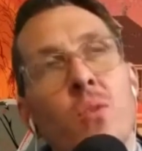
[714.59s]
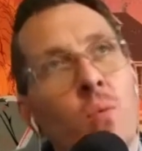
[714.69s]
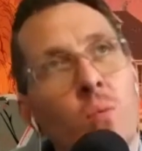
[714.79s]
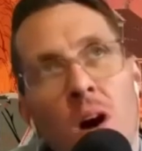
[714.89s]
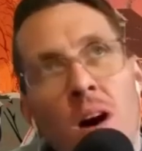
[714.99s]
You're
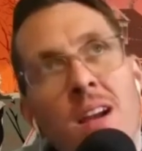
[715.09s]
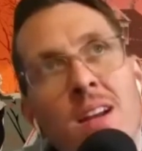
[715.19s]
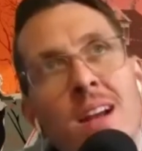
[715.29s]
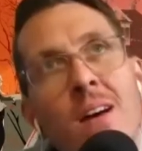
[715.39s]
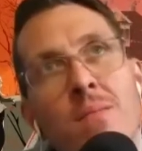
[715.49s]

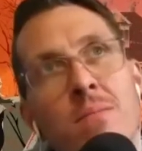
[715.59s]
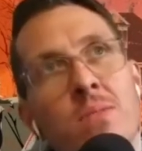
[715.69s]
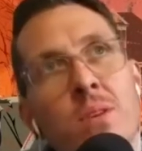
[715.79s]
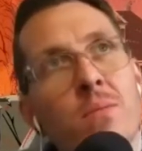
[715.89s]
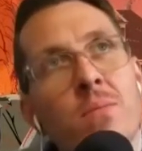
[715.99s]
walking down,
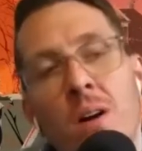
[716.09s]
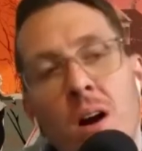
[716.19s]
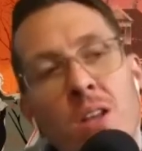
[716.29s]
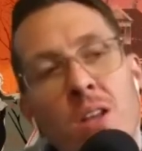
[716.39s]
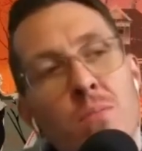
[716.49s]
you know,
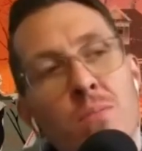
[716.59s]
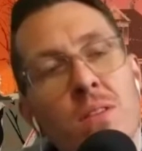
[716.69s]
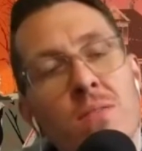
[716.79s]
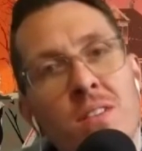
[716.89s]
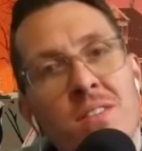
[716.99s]
Hollywood
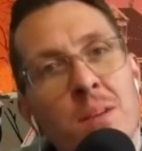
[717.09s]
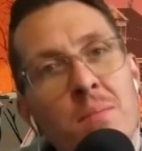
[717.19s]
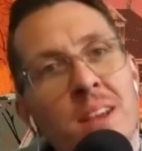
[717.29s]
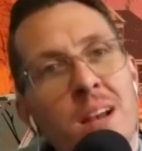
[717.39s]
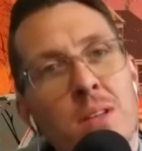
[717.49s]
Boulevard, and
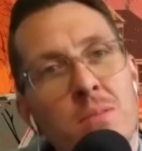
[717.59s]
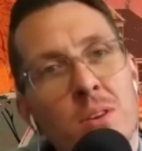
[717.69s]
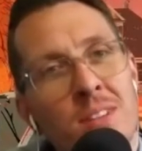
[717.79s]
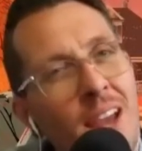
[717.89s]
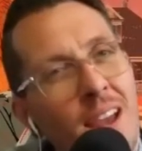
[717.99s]
somebody comes up to
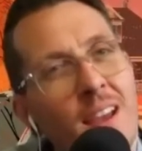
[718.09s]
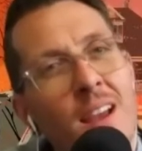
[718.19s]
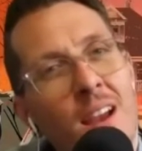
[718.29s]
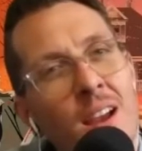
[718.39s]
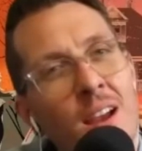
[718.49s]
you and goes, "Hey,